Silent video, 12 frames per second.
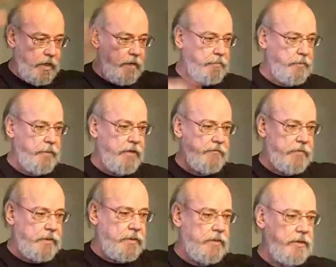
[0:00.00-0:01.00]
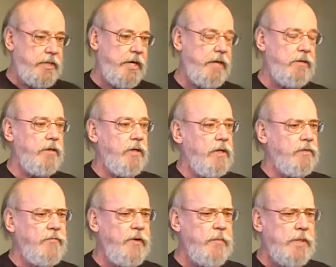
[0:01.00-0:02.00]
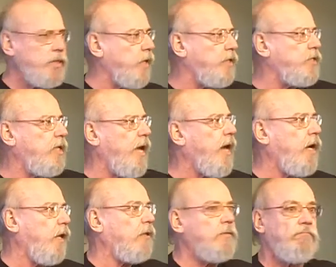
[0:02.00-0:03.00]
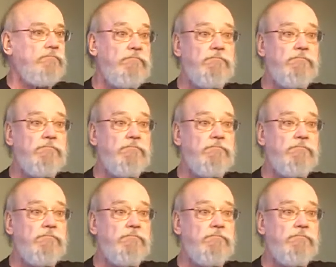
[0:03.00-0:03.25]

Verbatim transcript: up above the, the town, very much like Seattle,